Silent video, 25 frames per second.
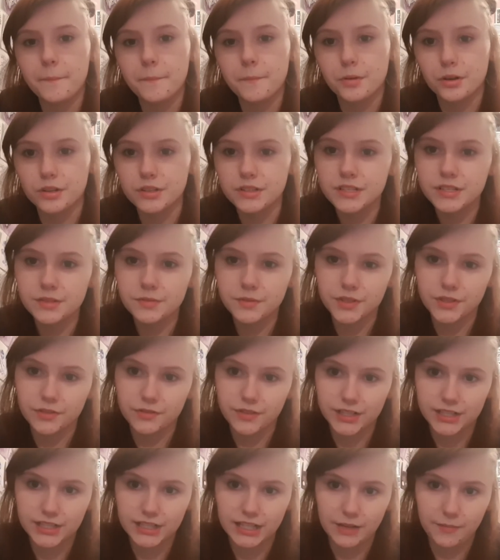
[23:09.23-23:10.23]
Bronson was
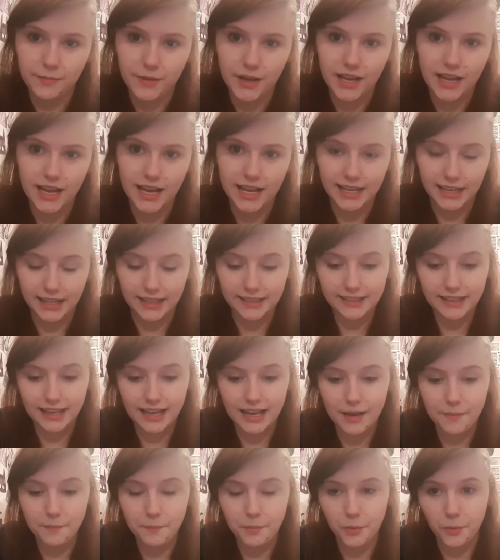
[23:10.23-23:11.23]
originally my auntie's
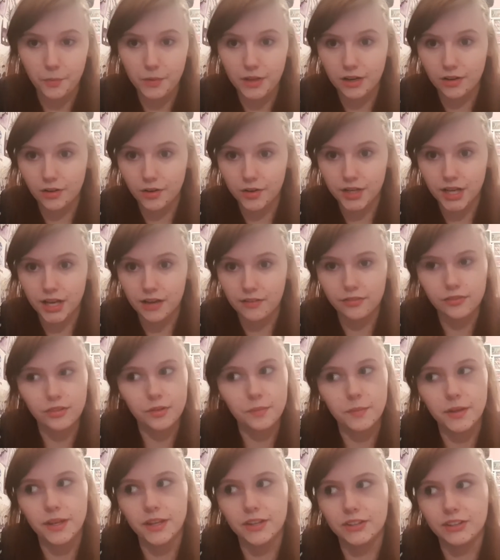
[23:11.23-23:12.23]
cat, but we looked after
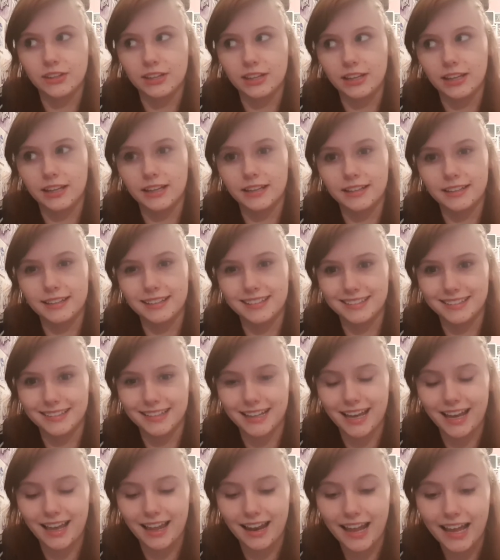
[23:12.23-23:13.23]
him basically in his
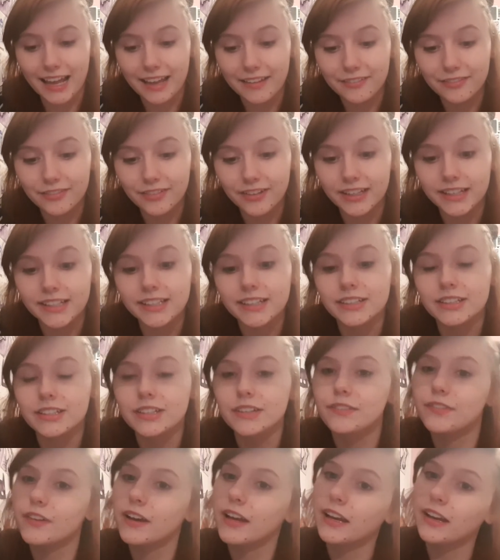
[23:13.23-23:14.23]
entire life until
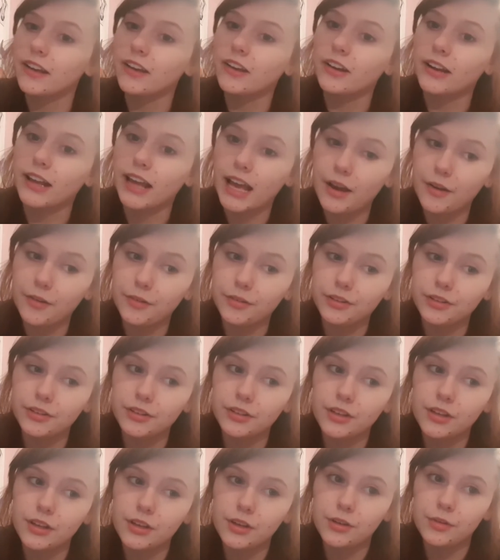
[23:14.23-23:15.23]
she finally got a
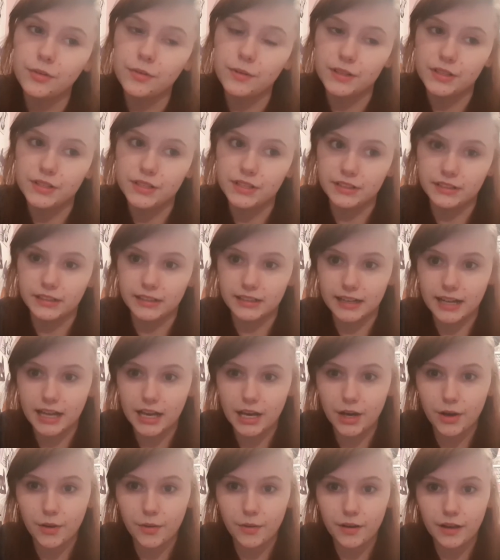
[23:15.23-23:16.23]
house, which she's in
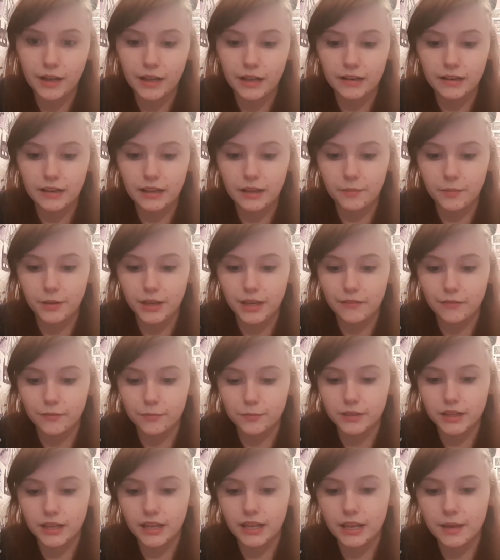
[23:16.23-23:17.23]
now, and then we gave
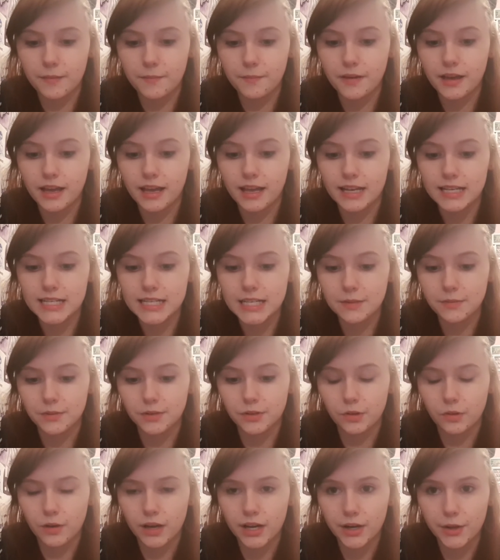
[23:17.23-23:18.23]
him to him, and he
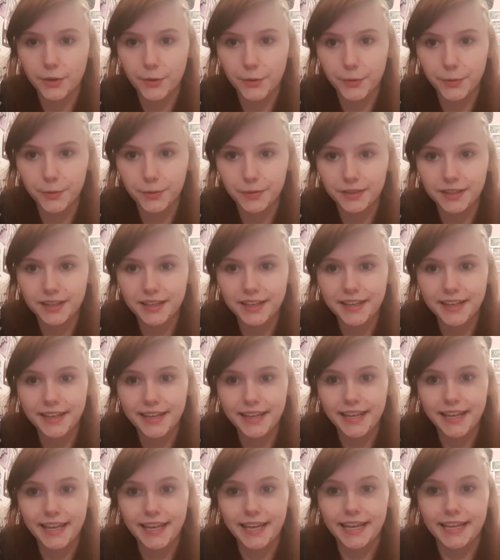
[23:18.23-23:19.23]
was quite old,
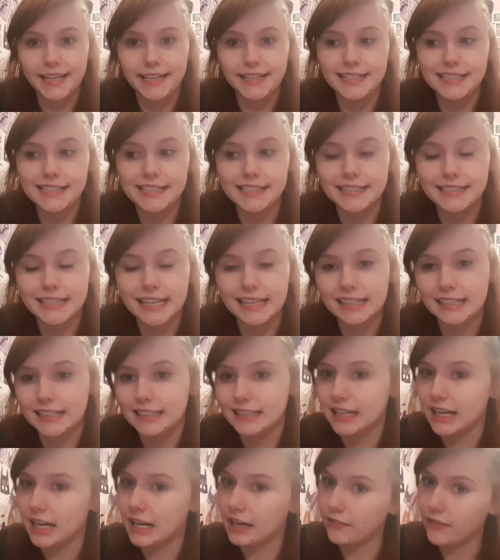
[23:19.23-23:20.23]
and he sadly
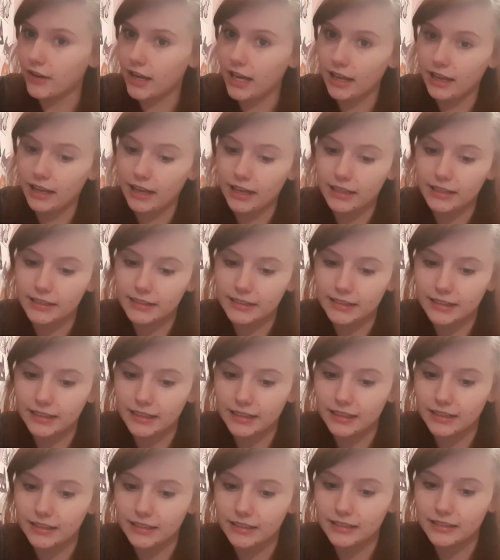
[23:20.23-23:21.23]
died of cat
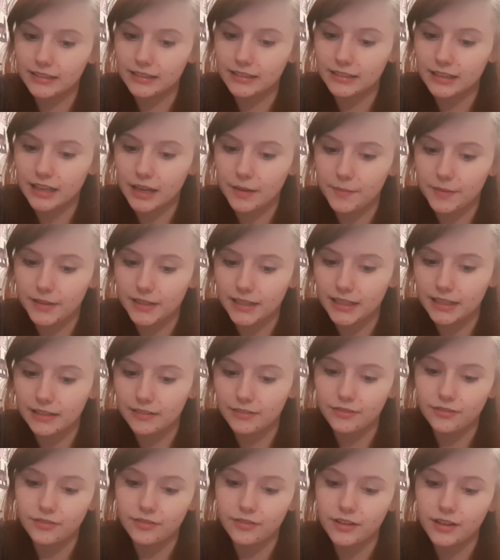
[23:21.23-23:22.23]
cancer, I
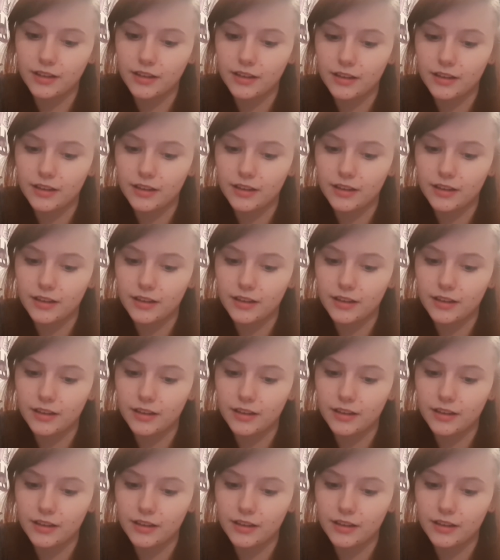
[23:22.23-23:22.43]
believe.